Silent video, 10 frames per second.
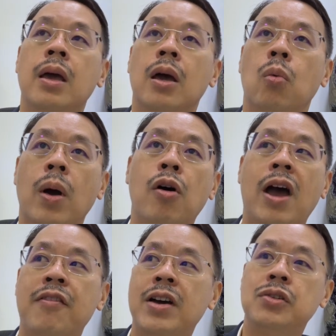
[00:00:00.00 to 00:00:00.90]
will
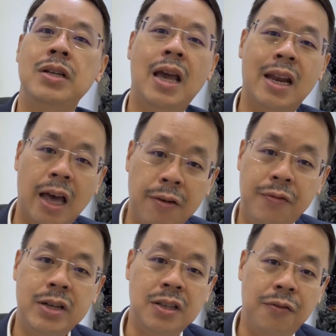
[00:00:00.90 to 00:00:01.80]
have actually an
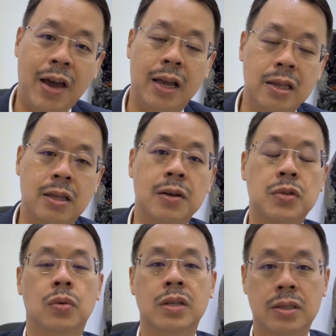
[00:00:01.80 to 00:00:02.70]
adverse effect in terms
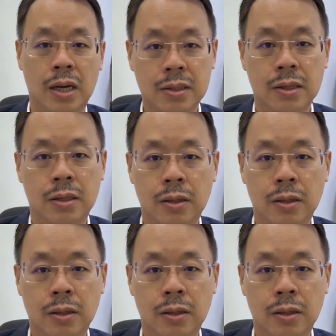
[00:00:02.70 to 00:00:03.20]
of disaster.